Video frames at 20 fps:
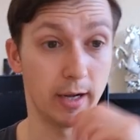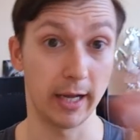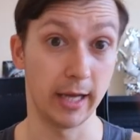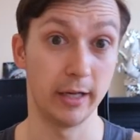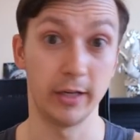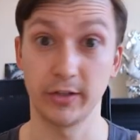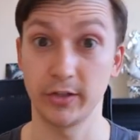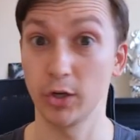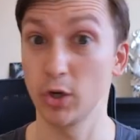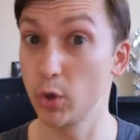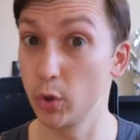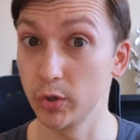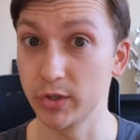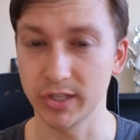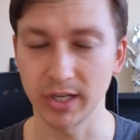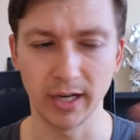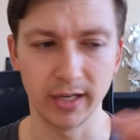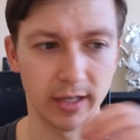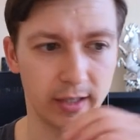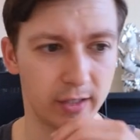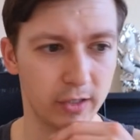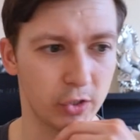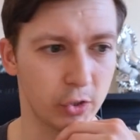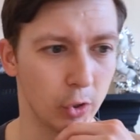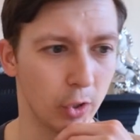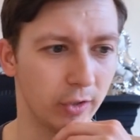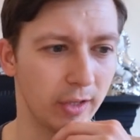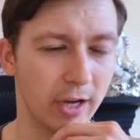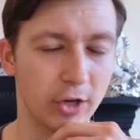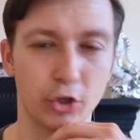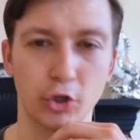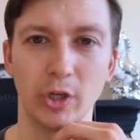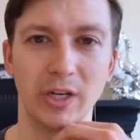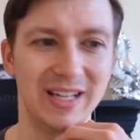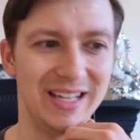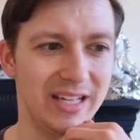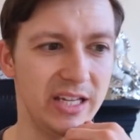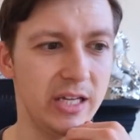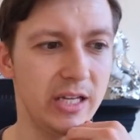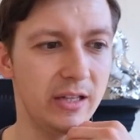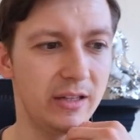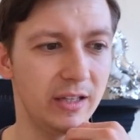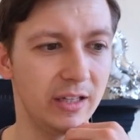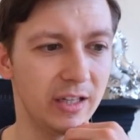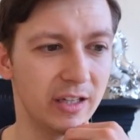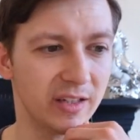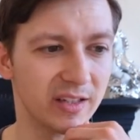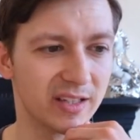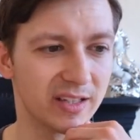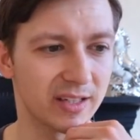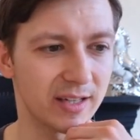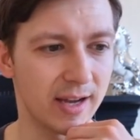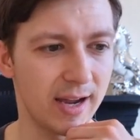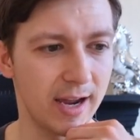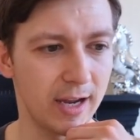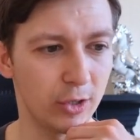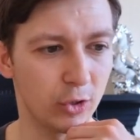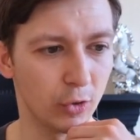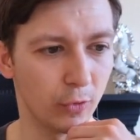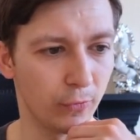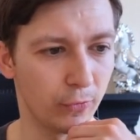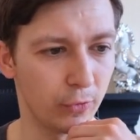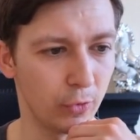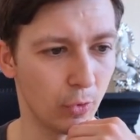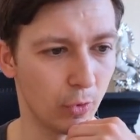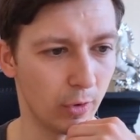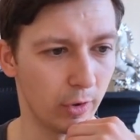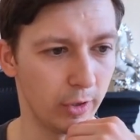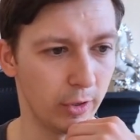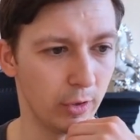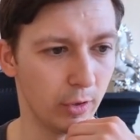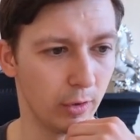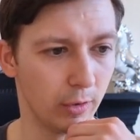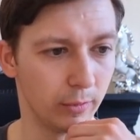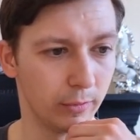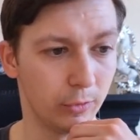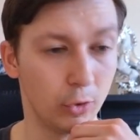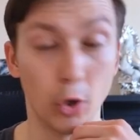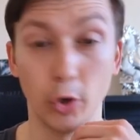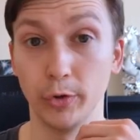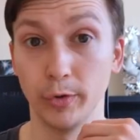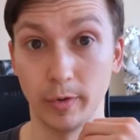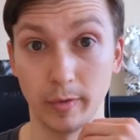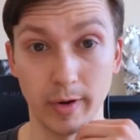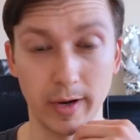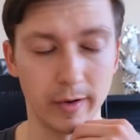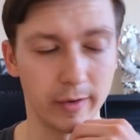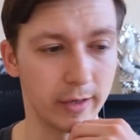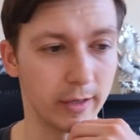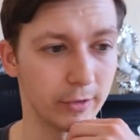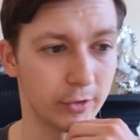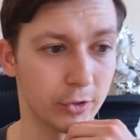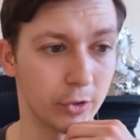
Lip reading: Again, it's a good sign that it's not actually eating inside of your, you know, donor area.